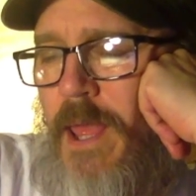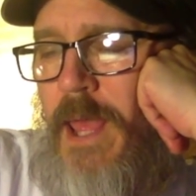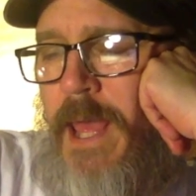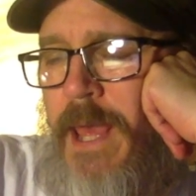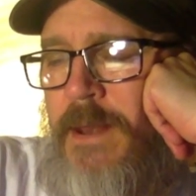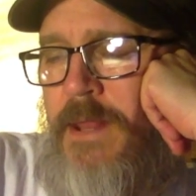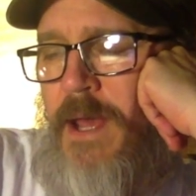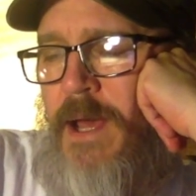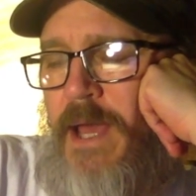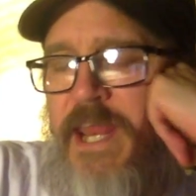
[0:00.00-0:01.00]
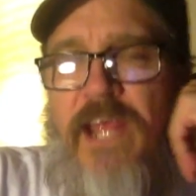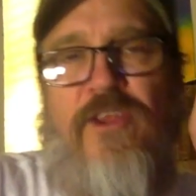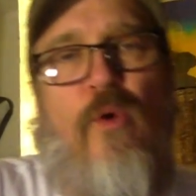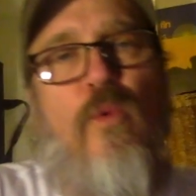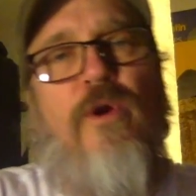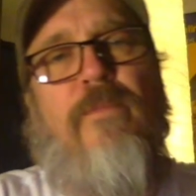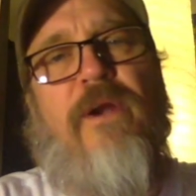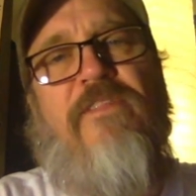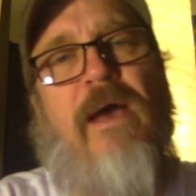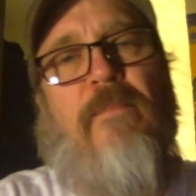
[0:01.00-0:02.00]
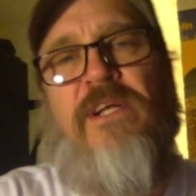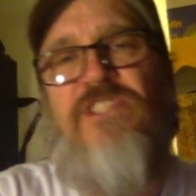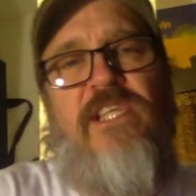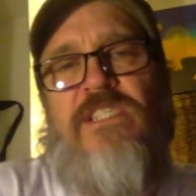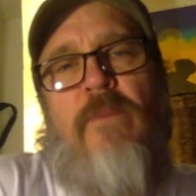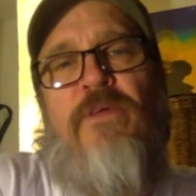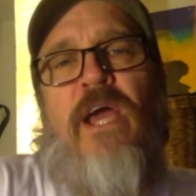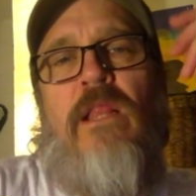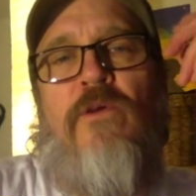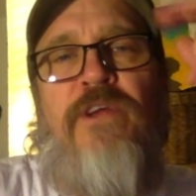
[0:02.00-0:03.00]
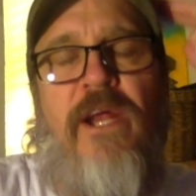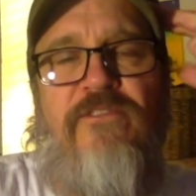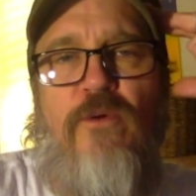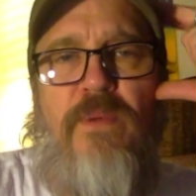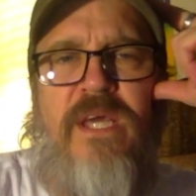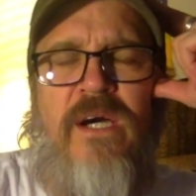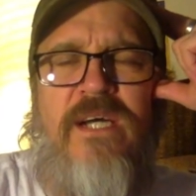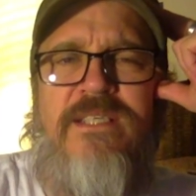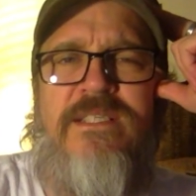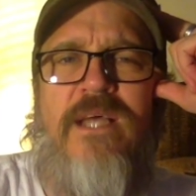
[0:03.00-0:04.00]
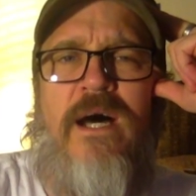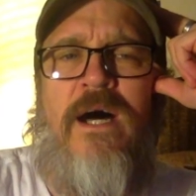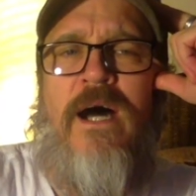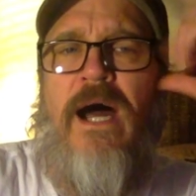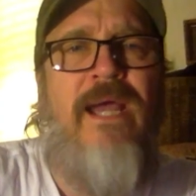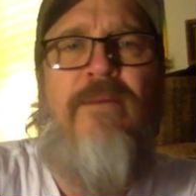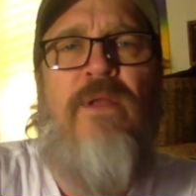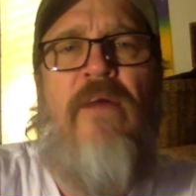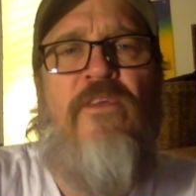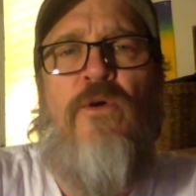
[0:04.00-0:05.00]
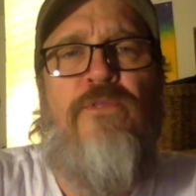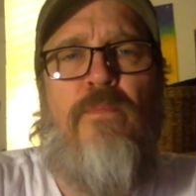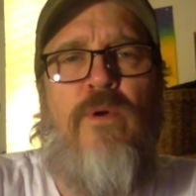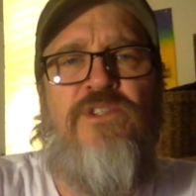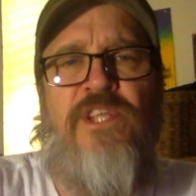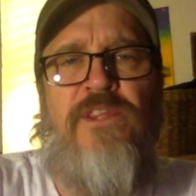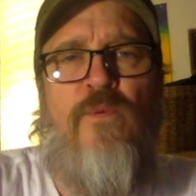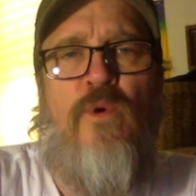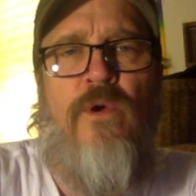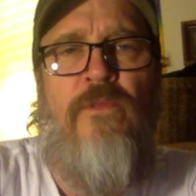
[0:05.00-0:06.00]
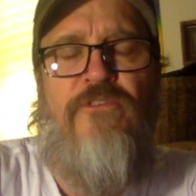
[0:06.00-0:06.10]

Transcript: And uh, and I don't worry about it that much. That's something I learned how to do because uh, I am not the only person in the world.